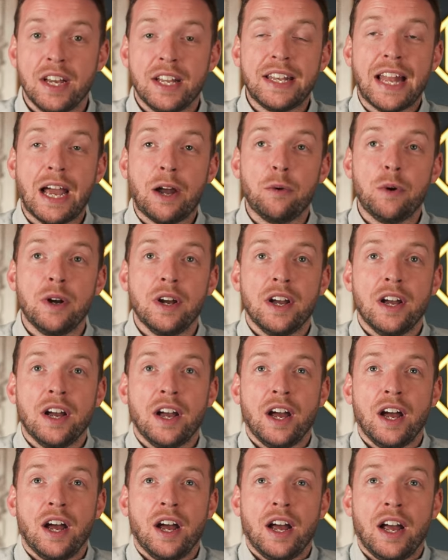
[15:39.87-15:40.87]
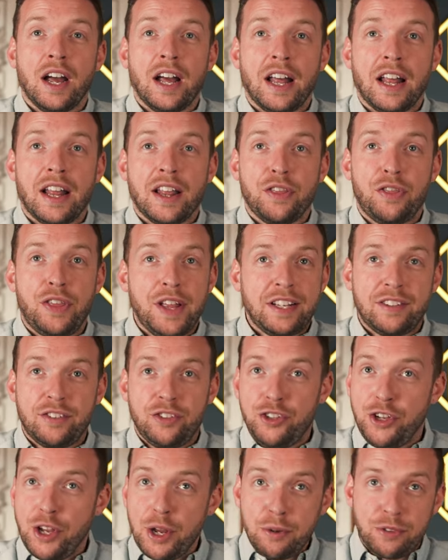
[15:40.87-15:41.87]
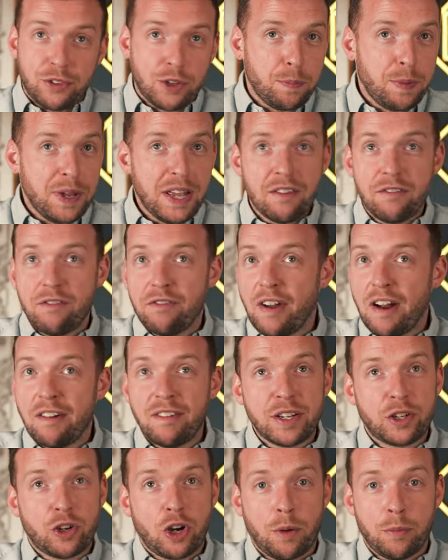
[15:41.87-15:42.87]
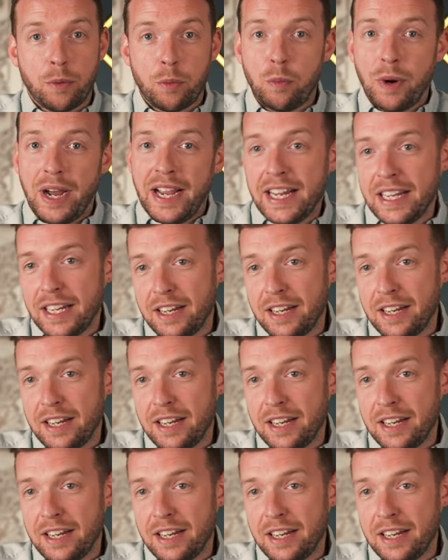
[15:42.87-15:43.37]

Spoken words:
Now, this used to be a very common way,